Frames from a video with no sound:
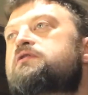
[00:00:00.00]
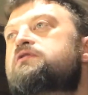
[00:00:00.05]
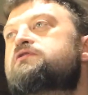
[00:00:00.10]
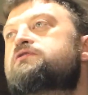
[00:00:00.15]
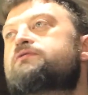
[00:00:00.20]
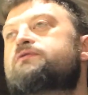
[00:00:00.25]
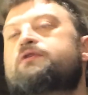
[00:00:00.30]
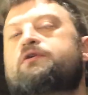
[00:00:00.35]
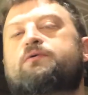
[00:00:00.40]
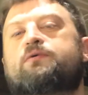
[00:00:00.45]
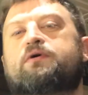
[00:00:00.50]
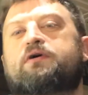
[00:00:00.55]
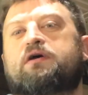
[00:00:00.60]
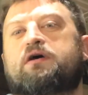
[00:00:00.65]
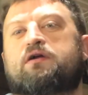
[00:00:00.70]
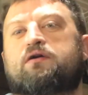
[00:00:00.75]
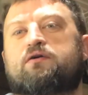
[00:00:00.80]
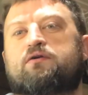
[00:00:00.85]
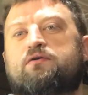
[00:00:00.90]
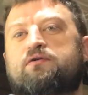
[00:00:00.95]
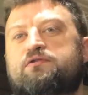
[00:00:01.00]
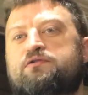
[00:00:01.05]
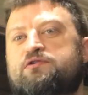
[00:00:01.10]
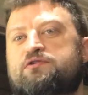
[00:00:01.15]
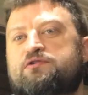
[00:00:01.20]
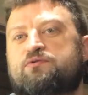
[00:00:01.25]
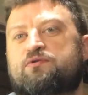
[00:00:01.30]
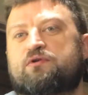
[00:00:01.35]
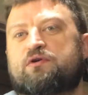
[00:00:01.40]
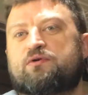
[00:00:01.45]
So anyway, I don't know, it's
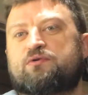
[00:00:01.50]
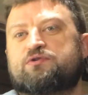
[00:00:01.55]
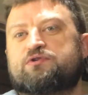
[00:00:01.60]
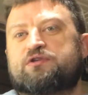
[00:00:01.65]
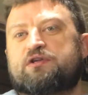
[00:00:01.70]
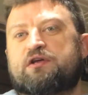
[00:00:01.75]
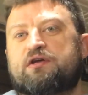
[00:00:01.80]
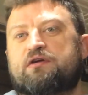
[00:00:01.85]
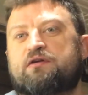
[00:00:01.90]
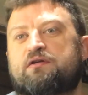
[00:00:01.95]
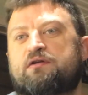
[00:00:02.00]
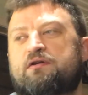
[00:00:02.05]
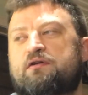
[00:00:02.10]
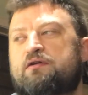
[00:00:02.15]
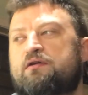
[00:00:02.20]
just what I was thinking.